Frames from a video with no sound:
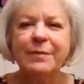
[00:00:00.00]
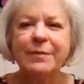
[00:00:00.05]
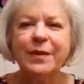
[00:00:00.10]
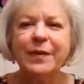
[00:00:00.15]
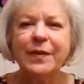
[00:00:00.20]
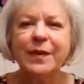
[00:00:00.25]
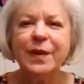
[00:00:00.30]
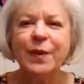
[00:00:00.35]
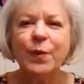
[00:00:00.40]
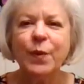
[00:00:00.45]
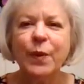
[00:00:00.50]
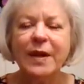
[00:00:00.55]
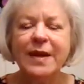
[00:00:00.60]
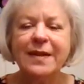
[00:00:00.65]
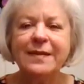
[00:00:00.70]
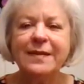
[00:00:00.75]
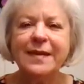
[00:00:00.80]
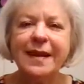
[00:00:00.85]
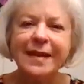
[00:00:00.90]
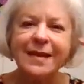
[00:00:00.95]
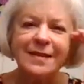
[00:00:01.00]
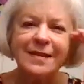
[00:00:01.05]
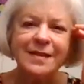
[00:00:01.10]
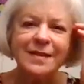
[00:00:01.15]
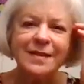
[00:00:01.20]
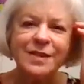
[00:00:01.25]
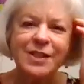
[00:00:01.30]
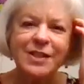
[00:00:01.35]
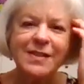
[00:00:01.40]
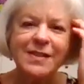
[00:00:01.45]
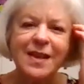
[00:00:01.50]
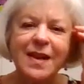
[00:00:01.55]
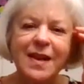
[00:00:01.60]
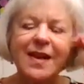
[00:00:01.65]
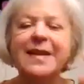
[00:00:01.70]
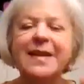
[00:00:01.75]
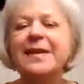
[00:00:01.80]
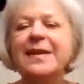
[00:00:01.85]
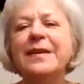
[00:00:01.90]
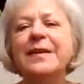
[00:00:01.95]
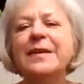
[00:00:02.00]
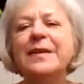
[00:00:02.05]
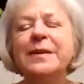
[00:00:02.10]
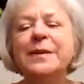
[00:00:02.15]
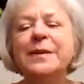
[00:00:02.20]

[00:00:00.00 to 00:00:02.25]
I'm just going to wait a second till she's on.